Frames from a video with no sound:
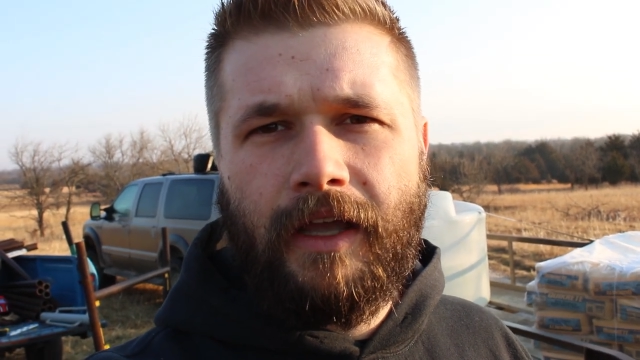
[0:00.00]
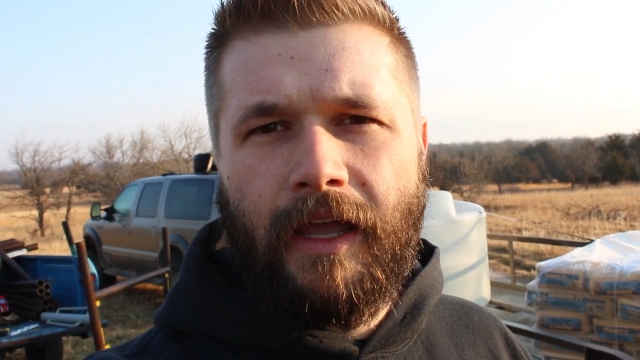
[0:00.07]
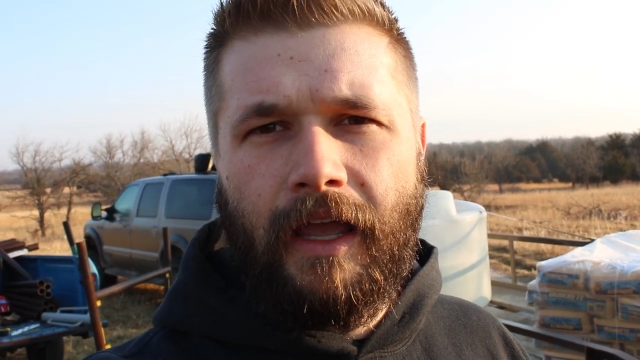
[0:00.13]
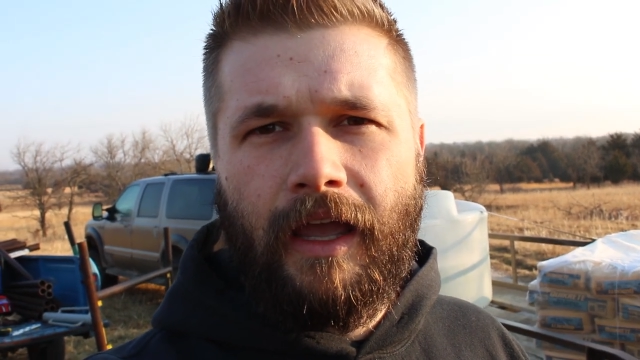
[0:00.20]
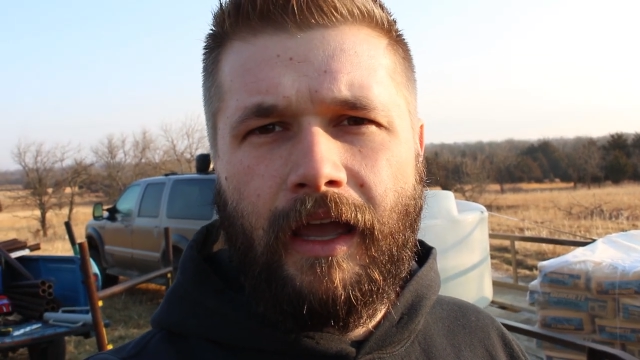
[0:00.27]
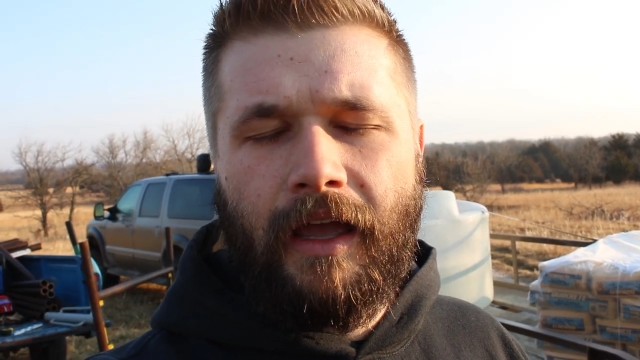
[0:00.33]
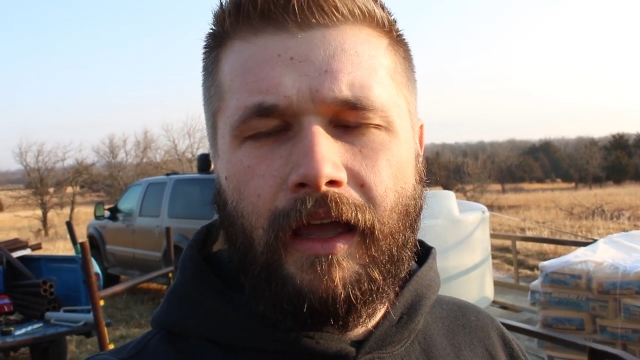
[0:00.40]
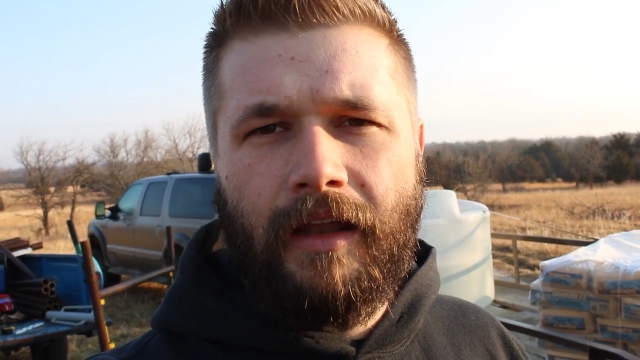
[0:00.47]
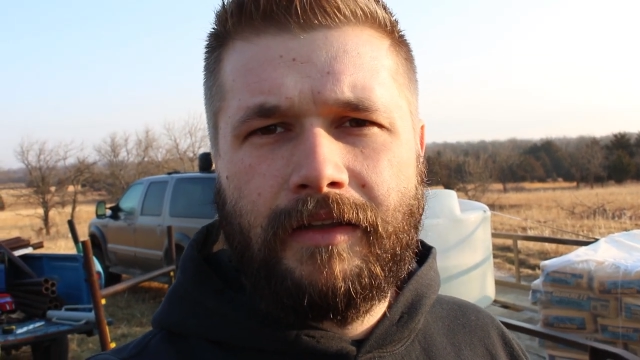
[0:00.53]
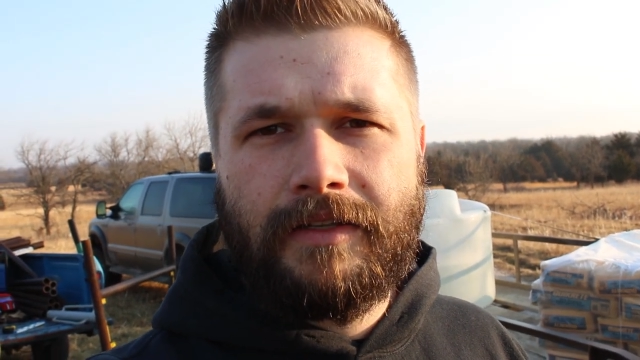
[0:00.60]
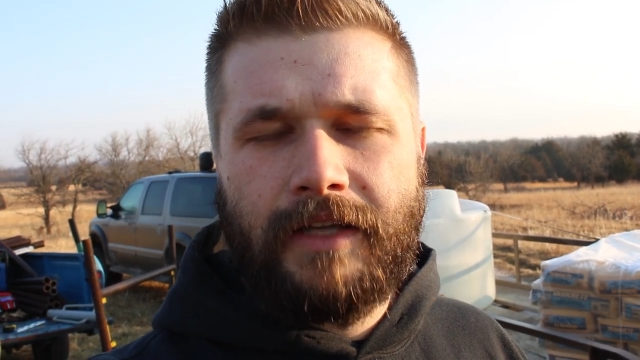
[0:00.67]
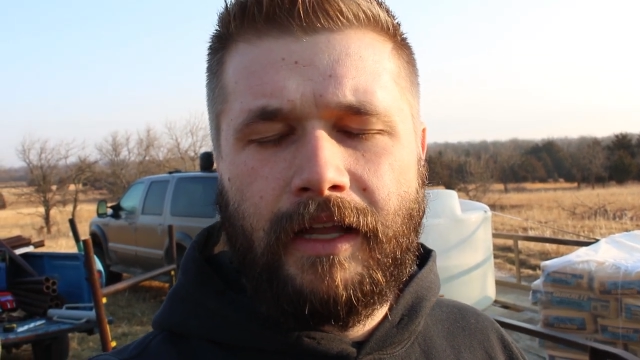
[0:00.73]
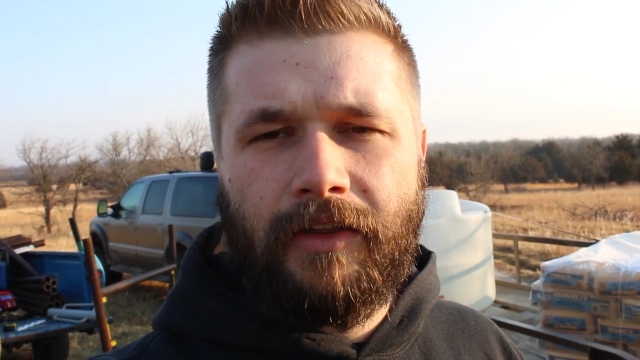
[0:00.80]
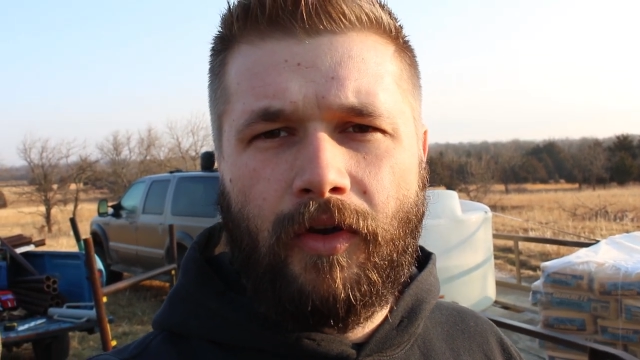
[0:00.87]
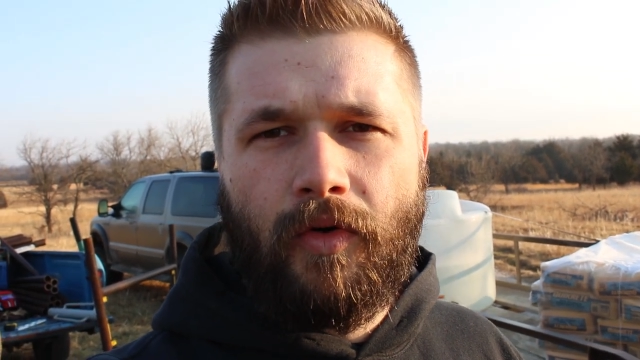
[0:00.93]
and
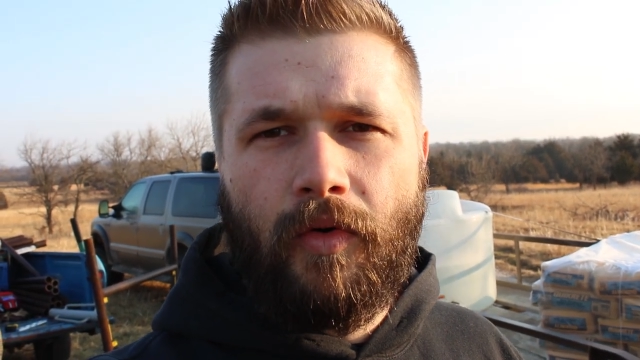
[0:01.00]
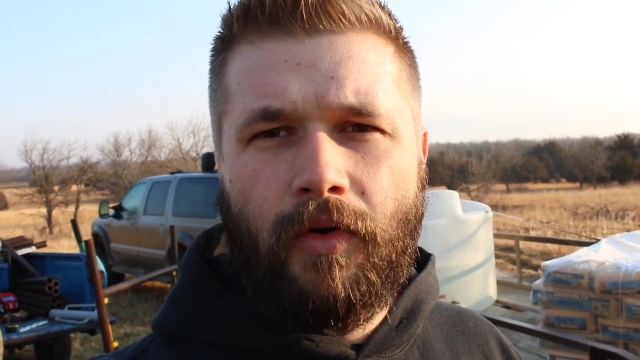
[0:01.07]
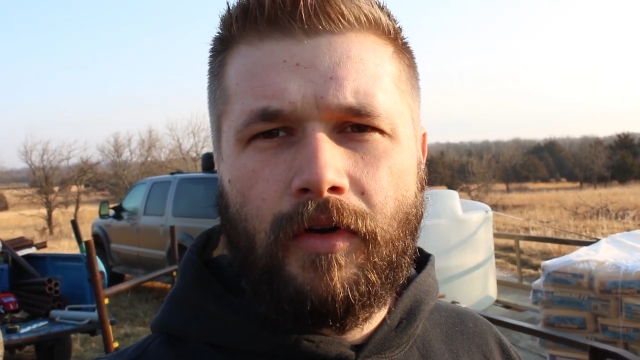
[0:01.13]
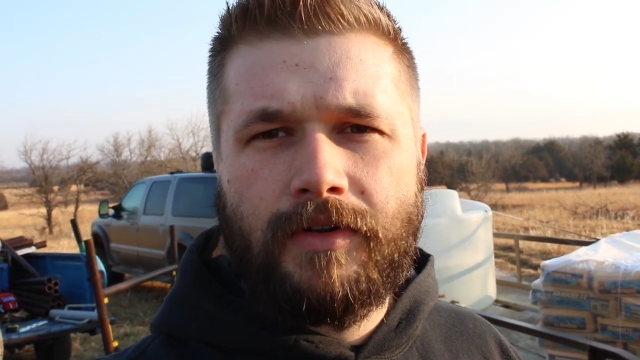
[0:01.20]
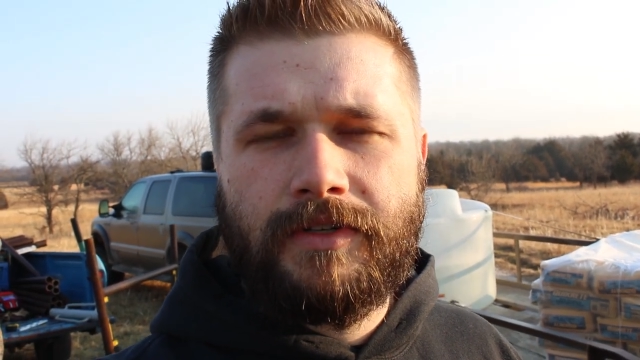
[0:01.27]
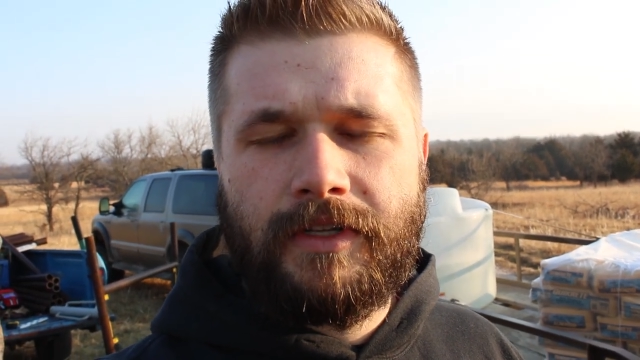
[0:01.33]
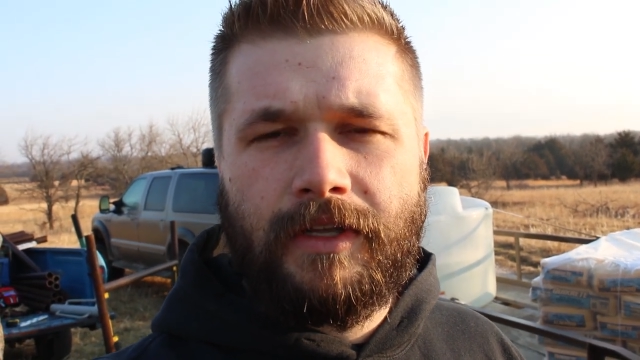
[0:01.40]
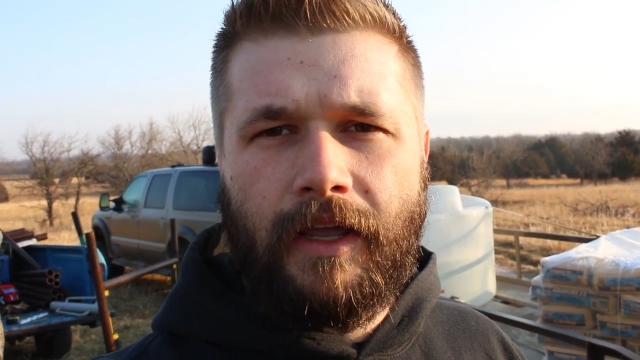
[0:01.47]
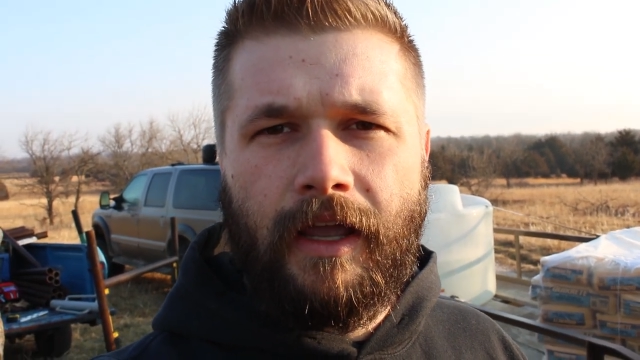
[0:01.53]
setting the corners